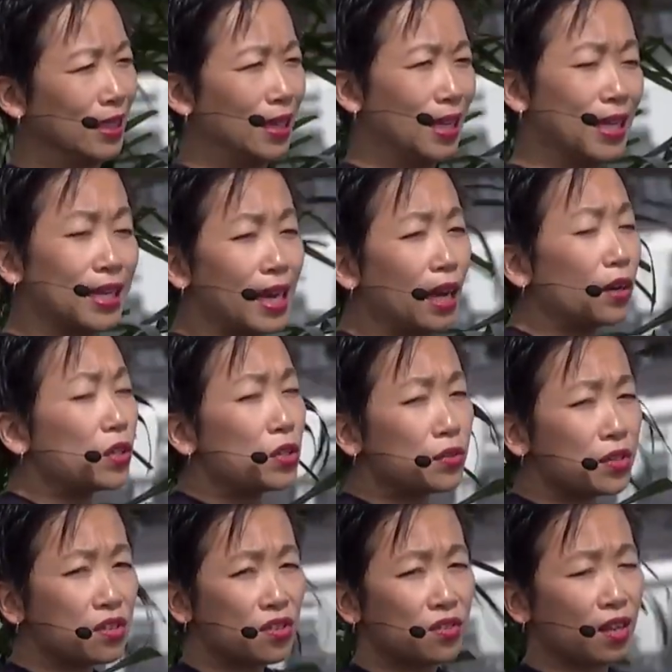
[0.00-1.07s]
And now you're
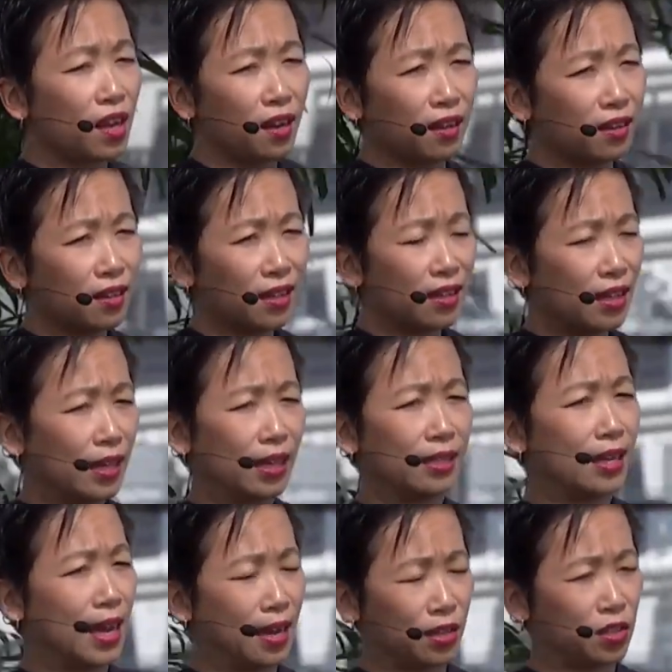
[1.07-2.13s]
stuck and
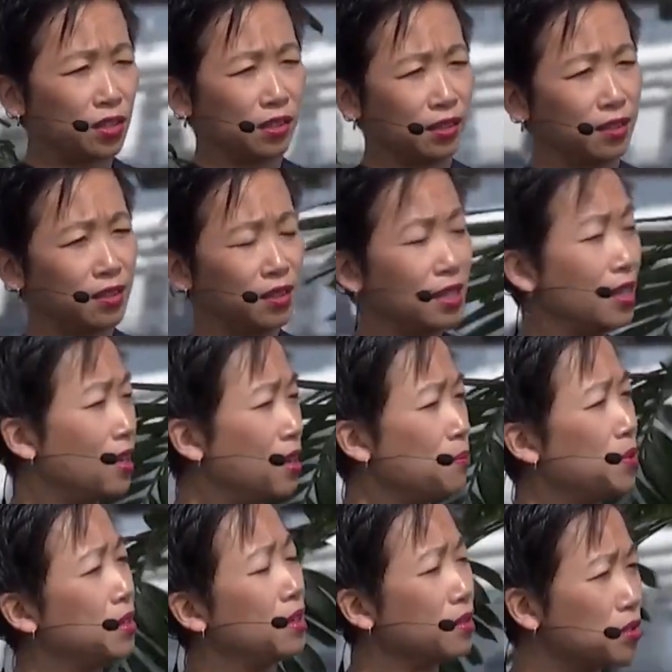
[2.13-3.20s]
cashless.
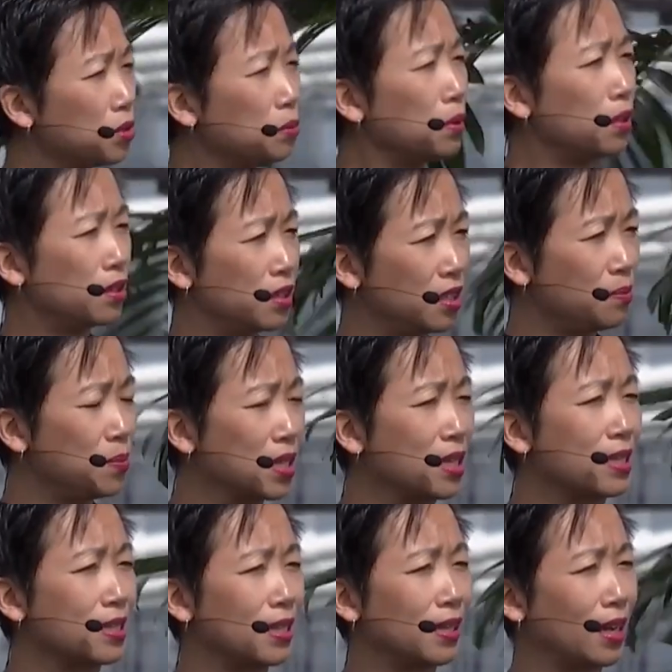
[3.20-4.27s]
But not to worry,
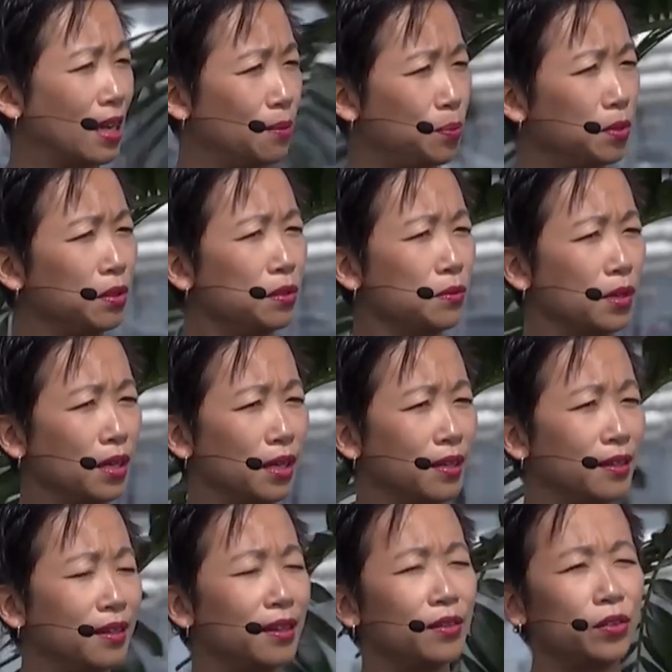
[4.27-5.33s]
because at Capital
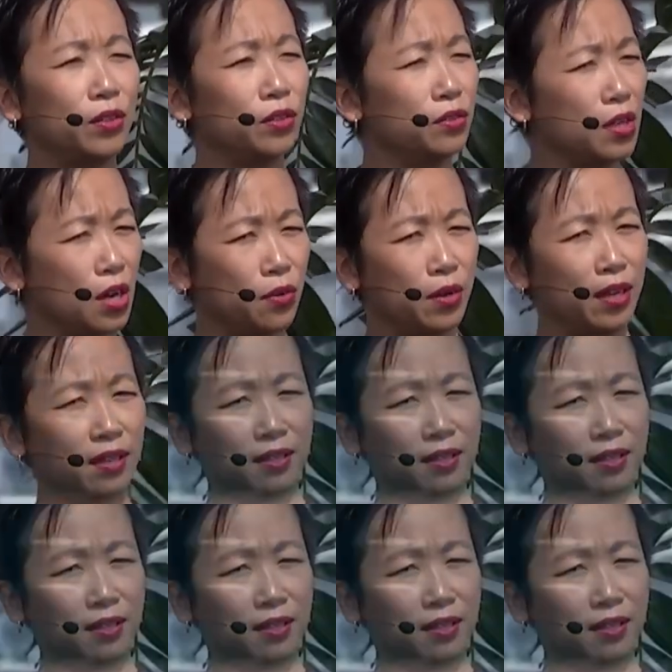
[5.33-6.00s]
One, you know it,